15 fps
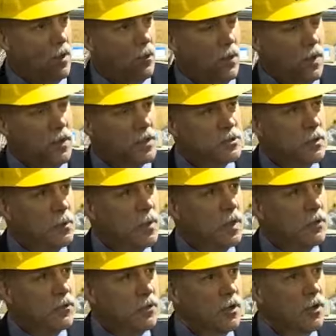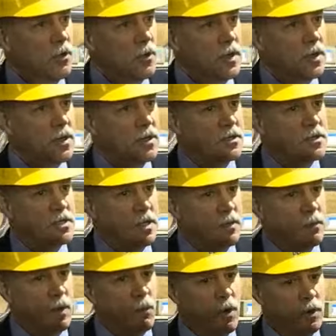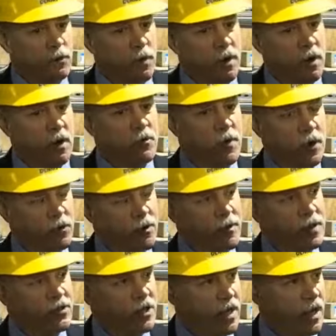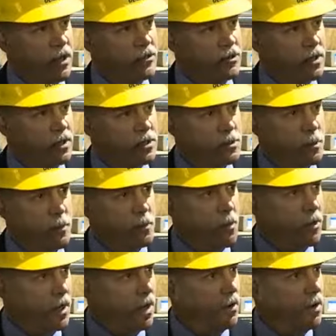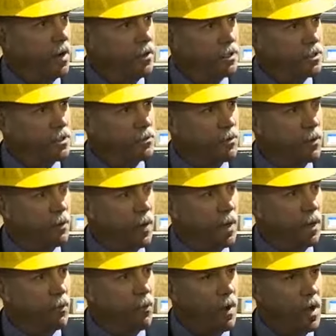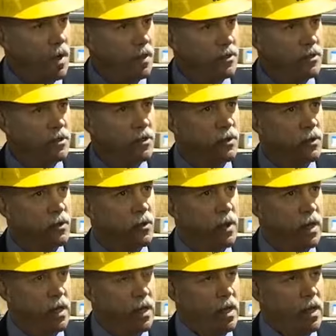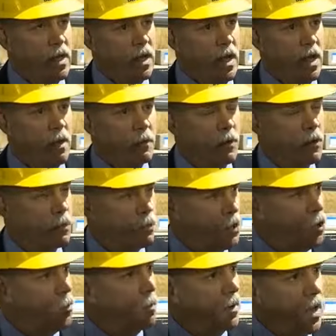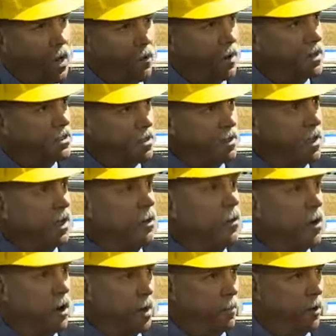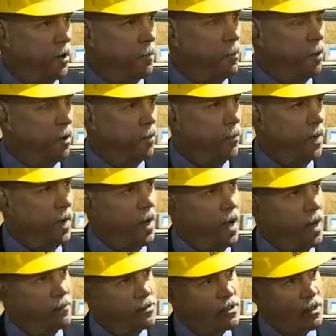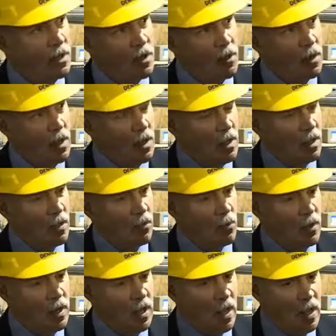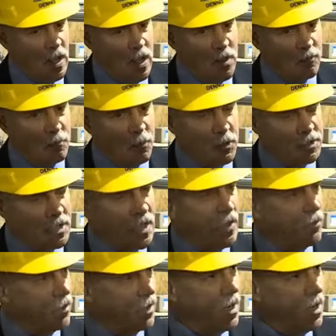One of the things we went through is, and we worked with our Director of Education, Elizabeth Mulcairn, on this, is we really wanted to uh, group areas of the aquarium a little more than we have. So we have put together